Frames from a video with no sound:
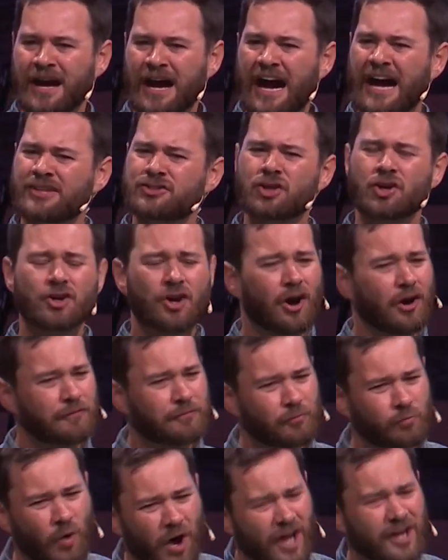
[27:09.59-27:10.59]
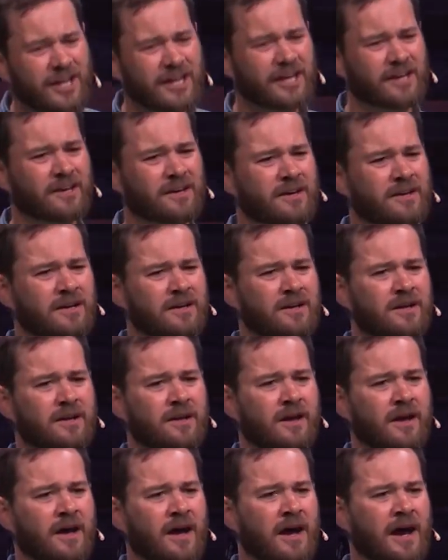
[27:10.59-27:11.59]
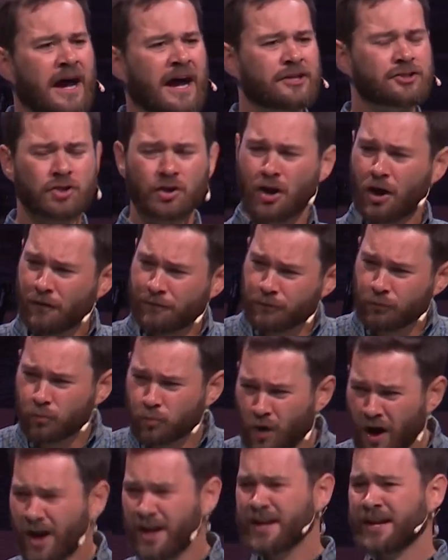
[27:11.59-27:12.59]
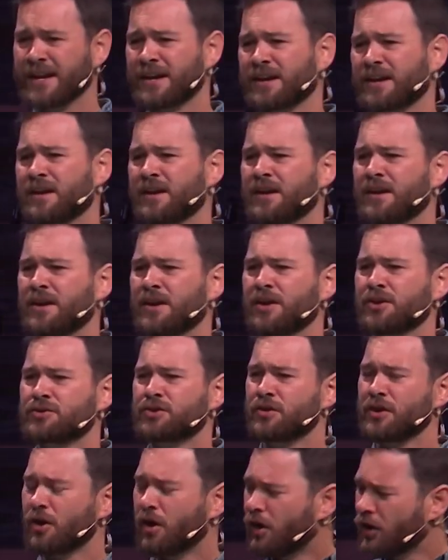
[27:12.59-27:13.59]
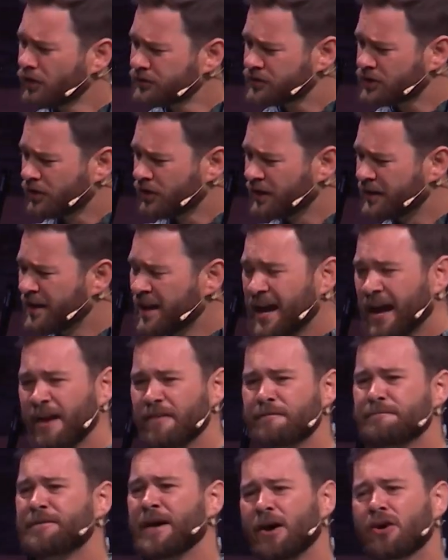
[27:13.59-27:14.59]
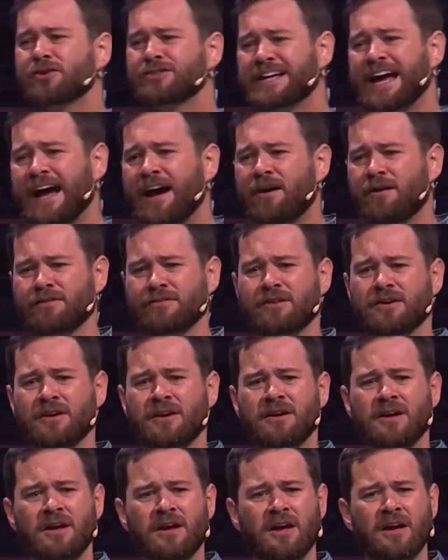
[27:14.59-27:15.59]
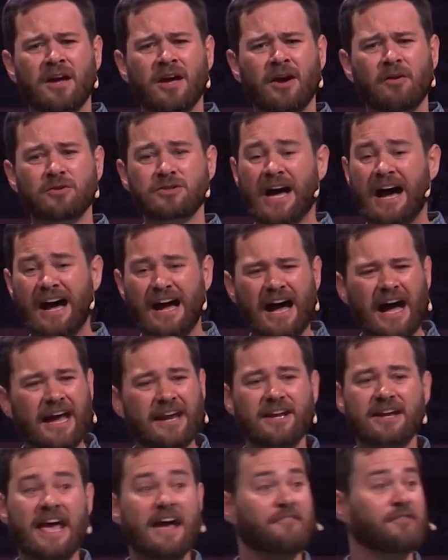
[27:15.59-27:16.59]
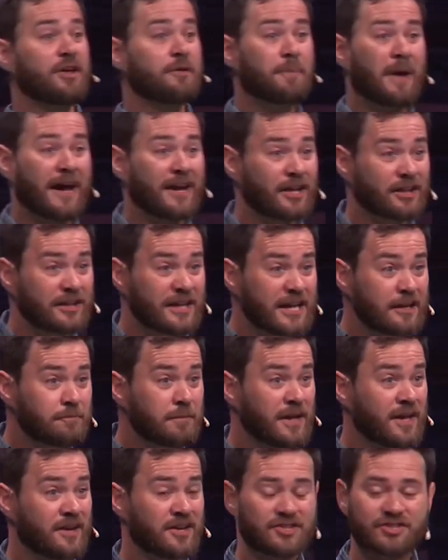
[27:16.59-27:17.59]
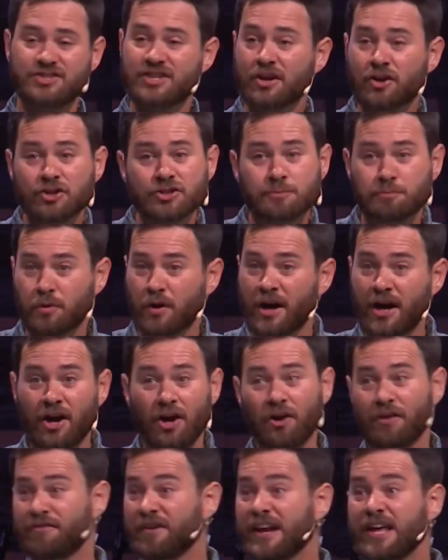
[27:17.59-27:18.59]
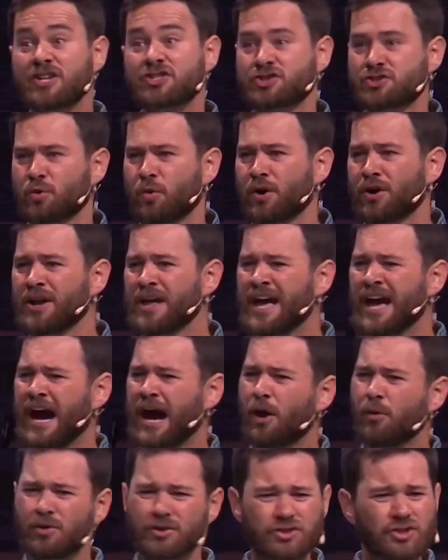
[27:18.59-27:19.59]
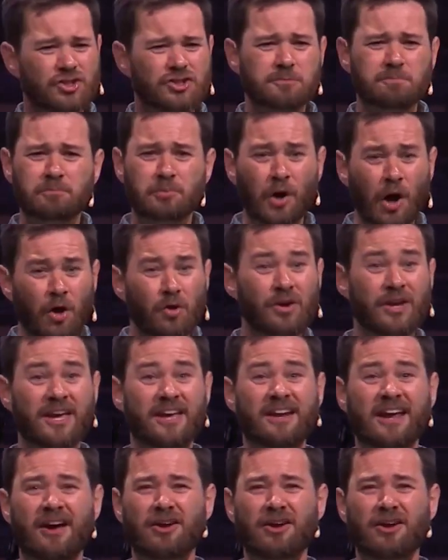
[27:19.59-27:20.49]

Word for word: I took off running. I took off running to the altar and fell down. I didn't have anybody lead me in a sinner's prayer of any sort. I was just broken.